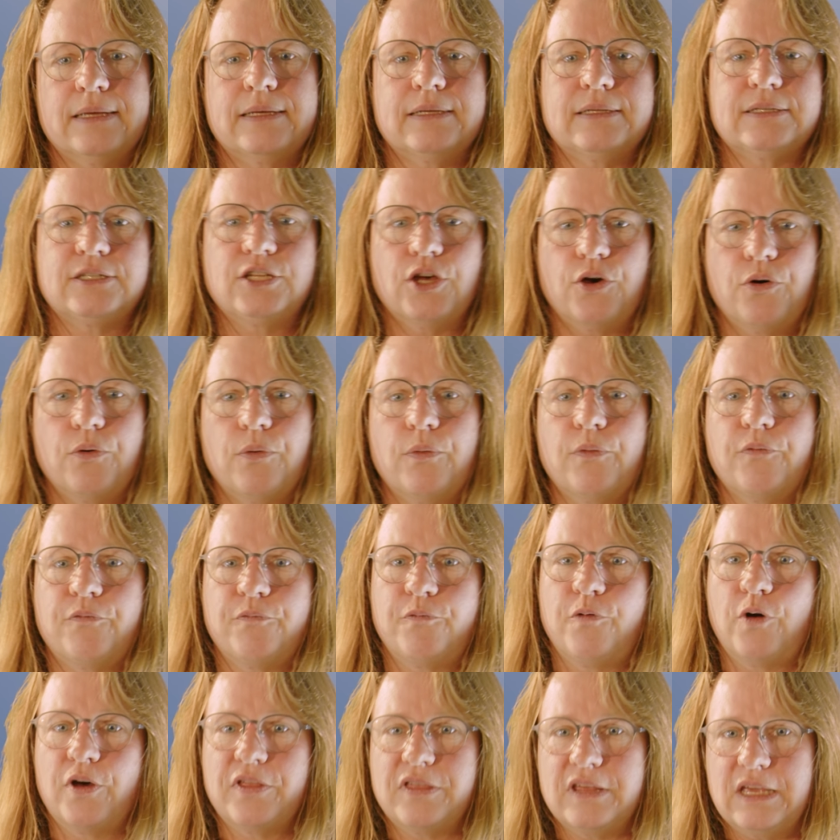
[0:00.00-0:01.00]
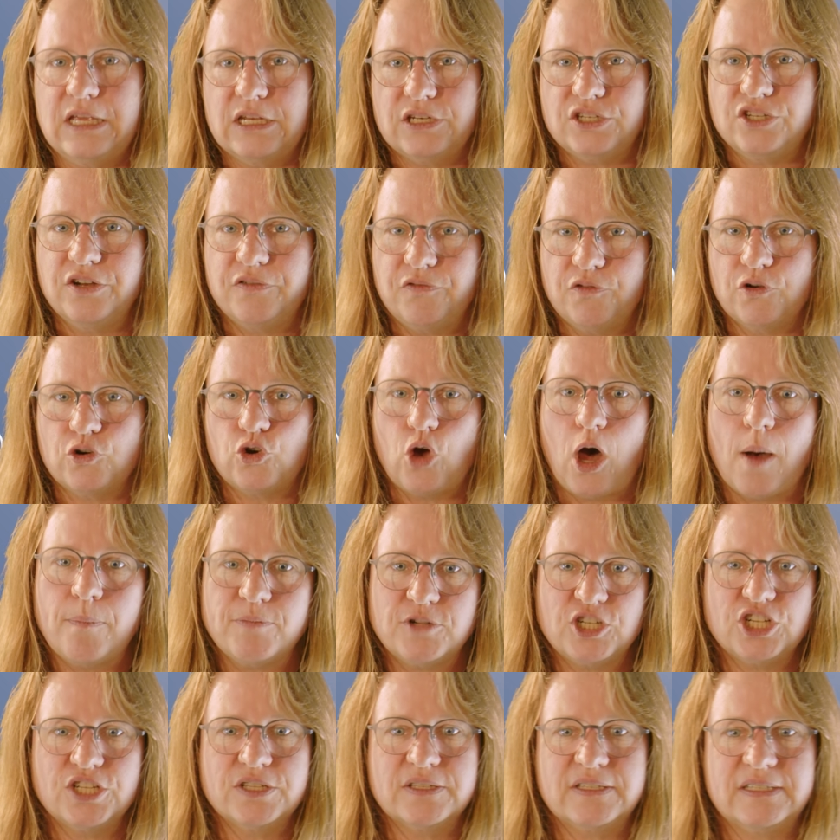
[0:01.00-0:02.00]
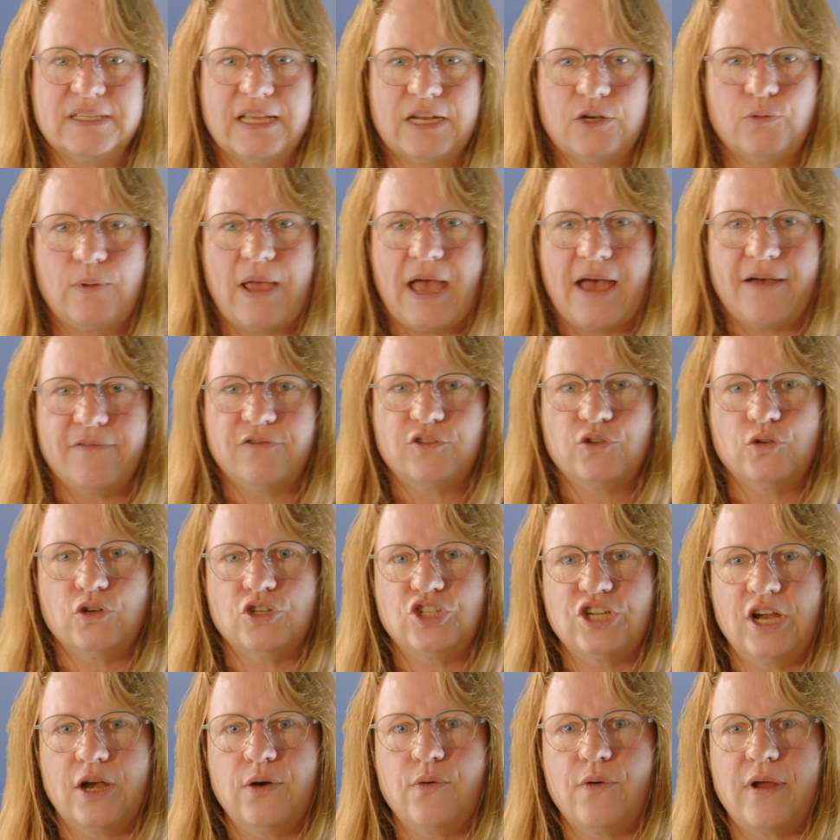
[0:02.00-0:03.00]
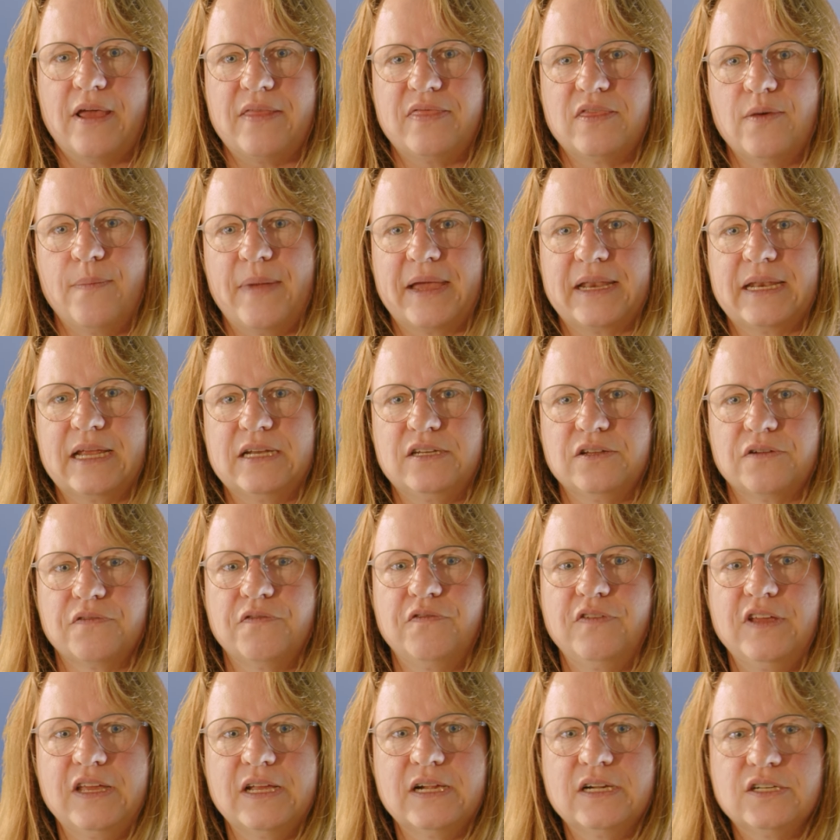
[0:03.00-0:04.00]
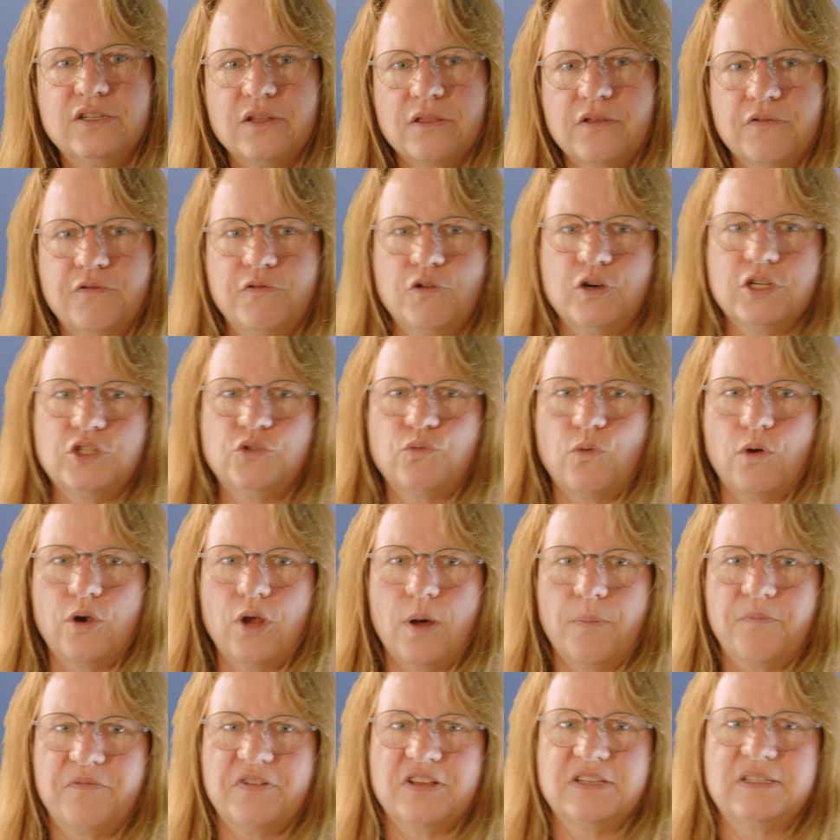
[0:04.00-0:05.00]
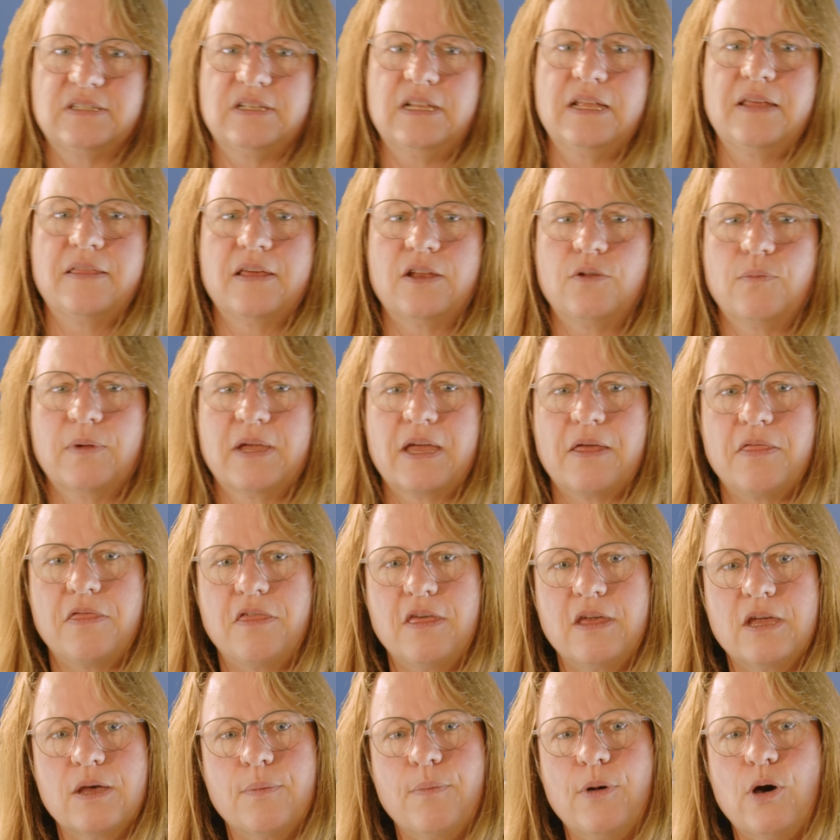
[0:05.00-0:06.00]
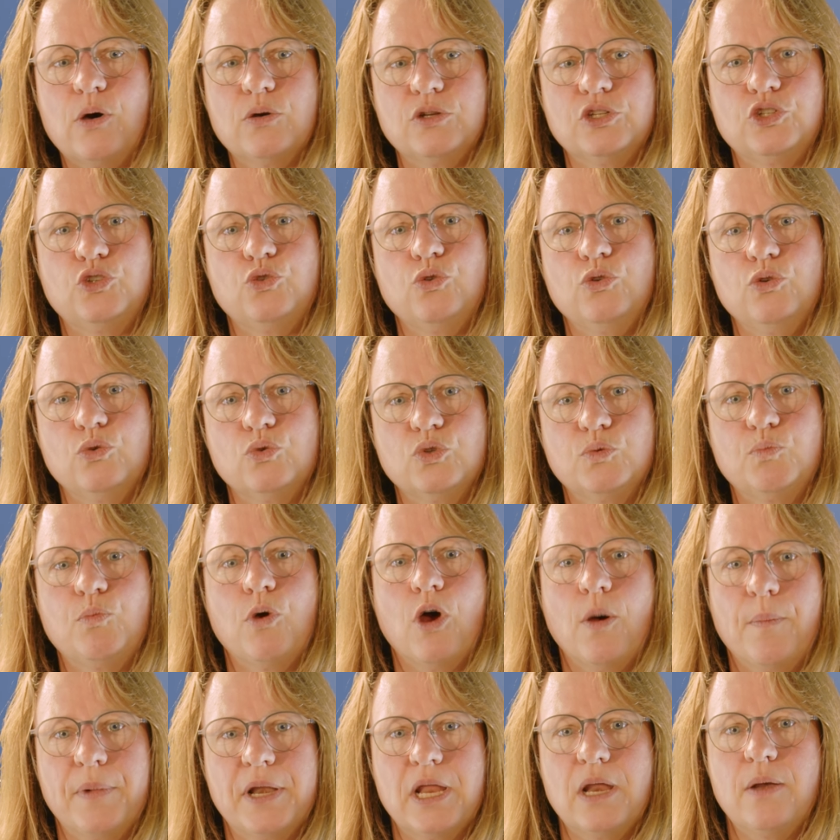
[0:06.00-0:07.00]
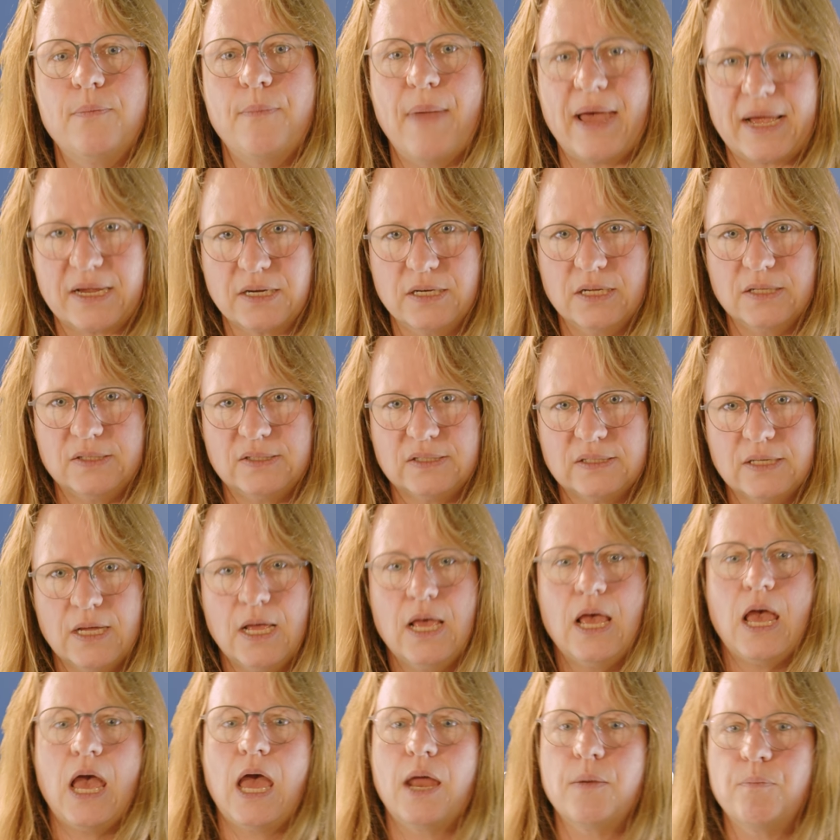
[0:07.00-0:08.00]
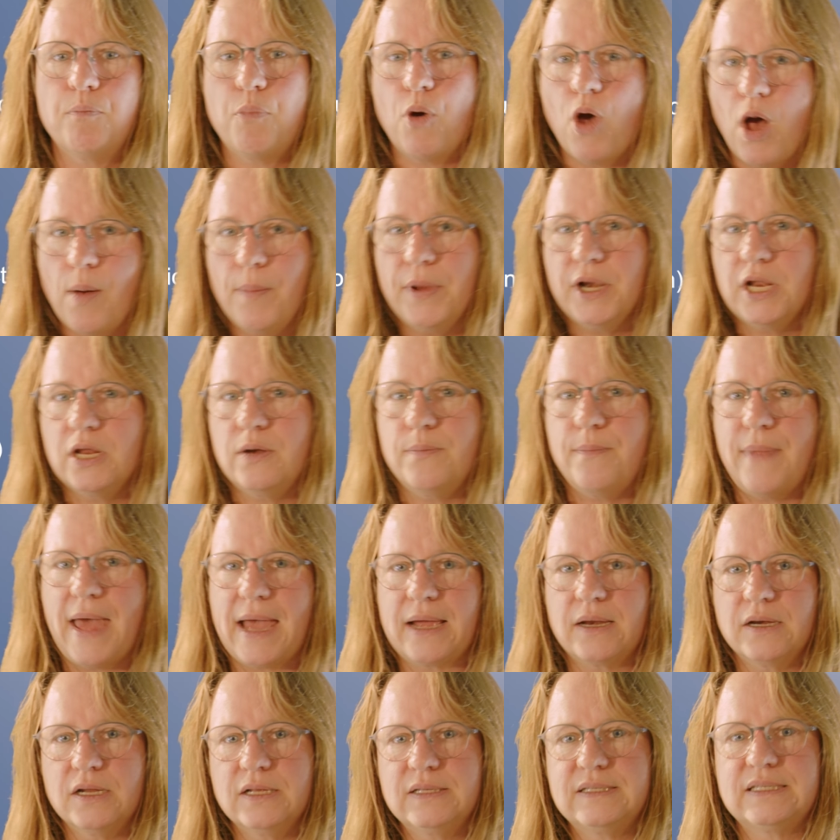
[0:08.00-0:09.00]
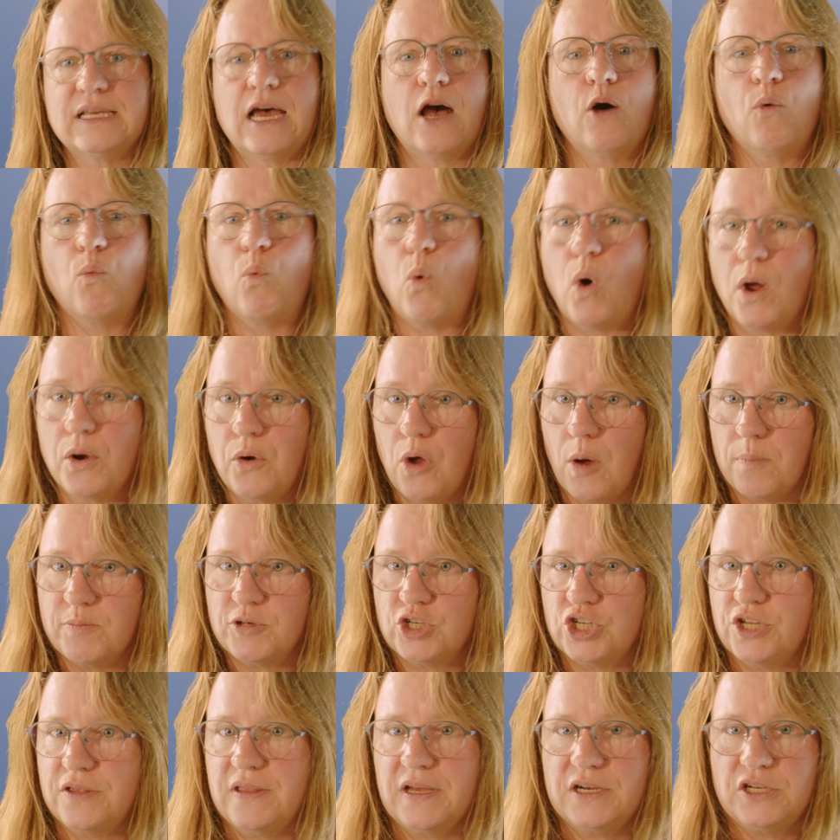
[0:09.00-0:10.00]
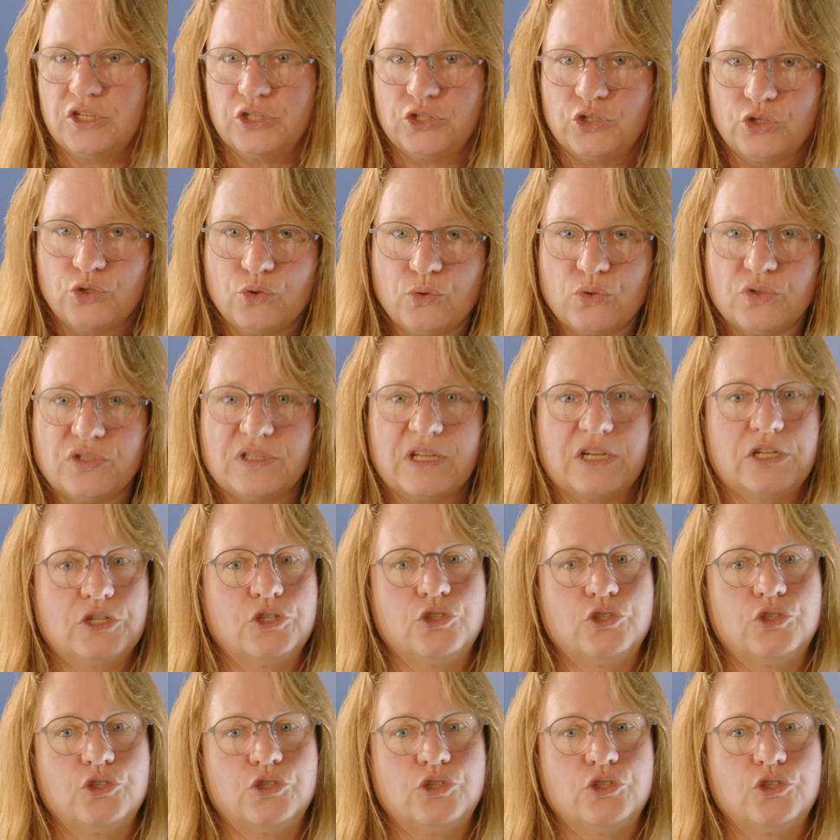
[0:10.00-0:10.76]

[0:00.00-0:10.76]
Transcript: So for the different options that we have to generate the magnetic field, the first one obviously that we can think about is to use permanent magnets. And permanent magnets are one option that is used